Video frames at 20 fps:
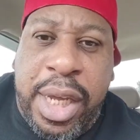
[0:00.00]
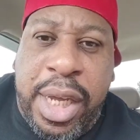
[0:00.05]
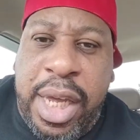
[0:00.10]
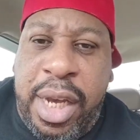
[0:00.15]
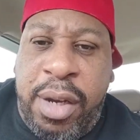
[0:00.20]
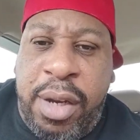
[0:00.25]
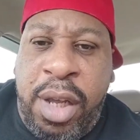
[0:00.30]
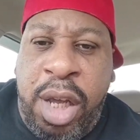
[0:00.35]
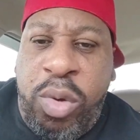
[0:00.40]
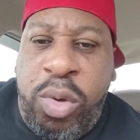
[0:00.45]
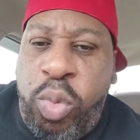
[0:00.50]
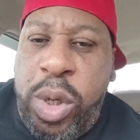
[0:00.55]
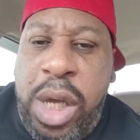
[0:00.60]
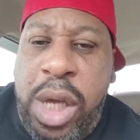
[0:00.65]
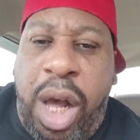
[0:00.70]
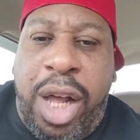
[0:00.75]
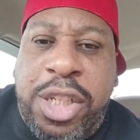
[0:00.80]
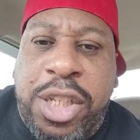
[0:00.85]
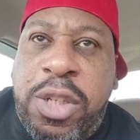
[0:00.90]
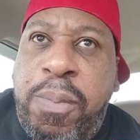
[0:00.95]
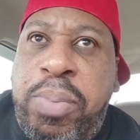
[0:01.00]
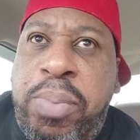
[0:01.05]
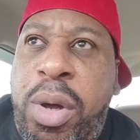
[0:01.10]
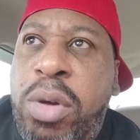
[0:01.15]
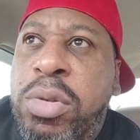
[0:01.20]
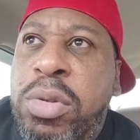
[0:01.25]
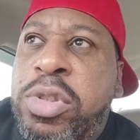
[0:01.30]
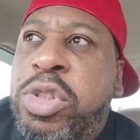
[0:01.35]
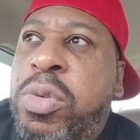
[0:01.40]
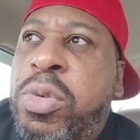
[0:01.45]
and we are
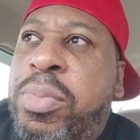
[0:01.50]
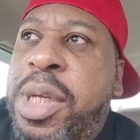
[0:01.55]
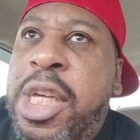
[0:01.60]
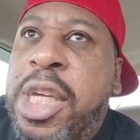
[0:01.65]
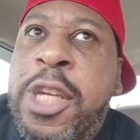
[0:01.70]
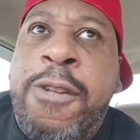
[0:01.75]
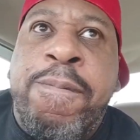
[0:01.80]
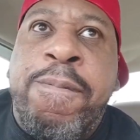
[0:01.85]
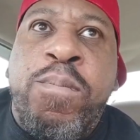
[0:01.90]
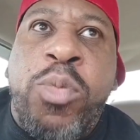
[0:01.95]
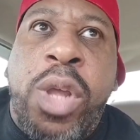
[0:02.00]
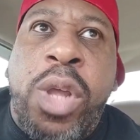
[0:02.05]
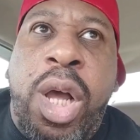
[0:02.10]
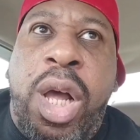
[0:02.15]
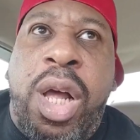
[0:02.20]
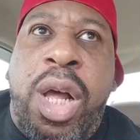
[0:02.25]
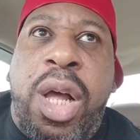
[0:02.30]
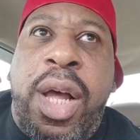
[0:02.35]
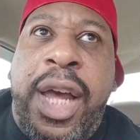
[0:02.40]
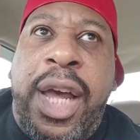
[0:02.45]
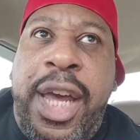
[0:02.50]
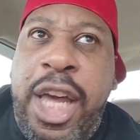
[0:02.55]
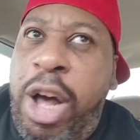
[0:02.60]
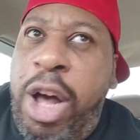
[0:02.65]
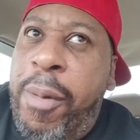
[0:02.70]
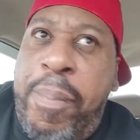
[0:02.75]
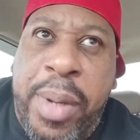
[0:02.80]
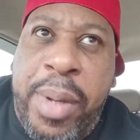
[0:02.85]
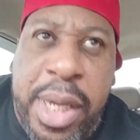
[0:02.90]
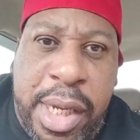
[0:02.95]
supposed to be uh,
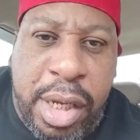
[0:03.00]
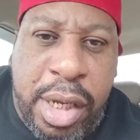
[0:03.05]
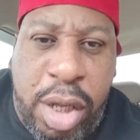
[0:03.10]
helping.